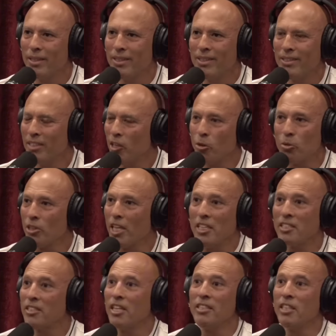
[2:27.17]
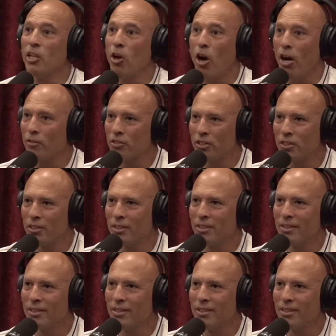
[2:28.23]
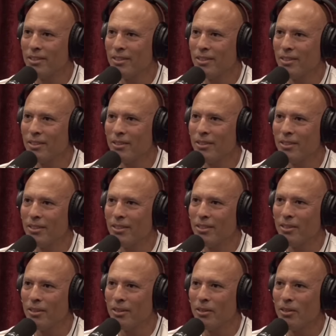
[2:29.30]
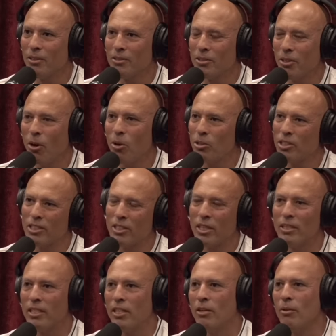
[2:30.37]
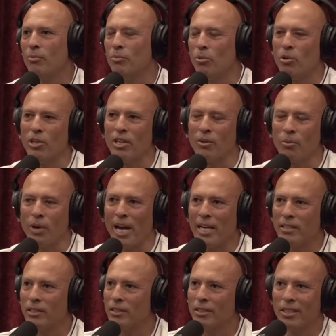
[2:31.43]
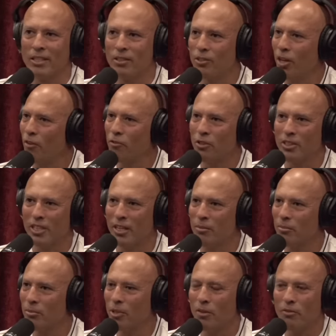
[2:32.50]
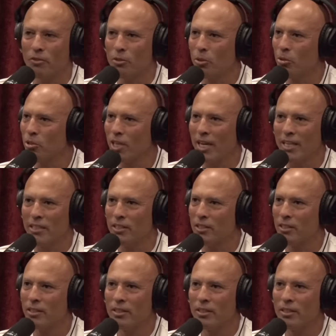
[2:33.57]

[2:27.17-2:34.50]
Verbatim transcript: They don't take Sunday offs. Right, right, right. Oh, it's Sunday, we're going to rest. No, no, not for them, not for those guys.